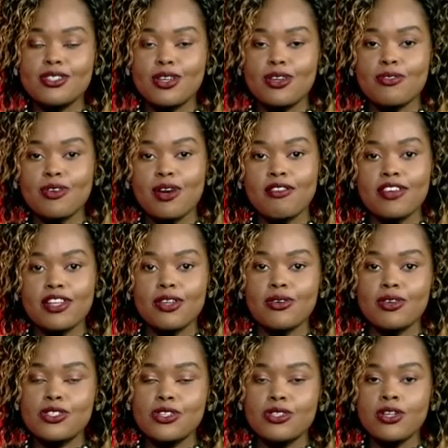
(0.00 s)
So if you have any
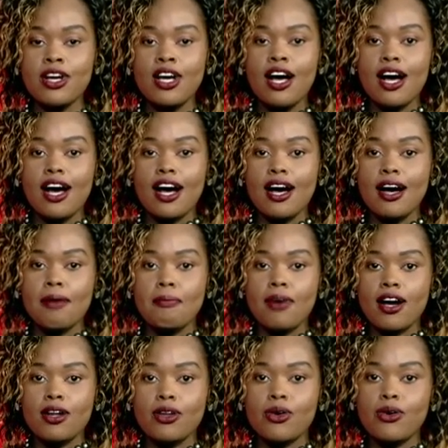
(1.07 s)
question uh,
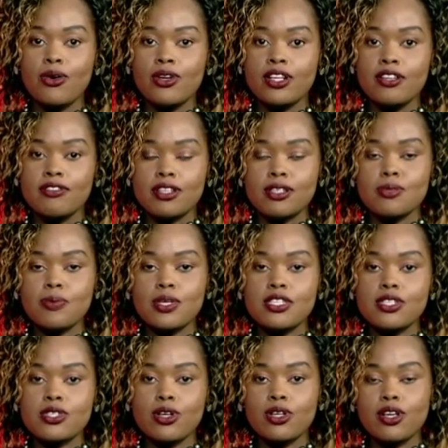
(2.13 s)
about co-living
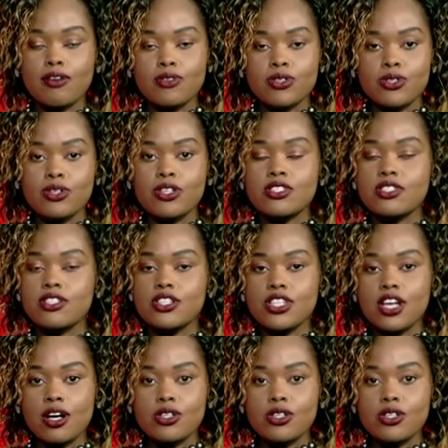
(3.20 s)
spaces, all you have to do is reach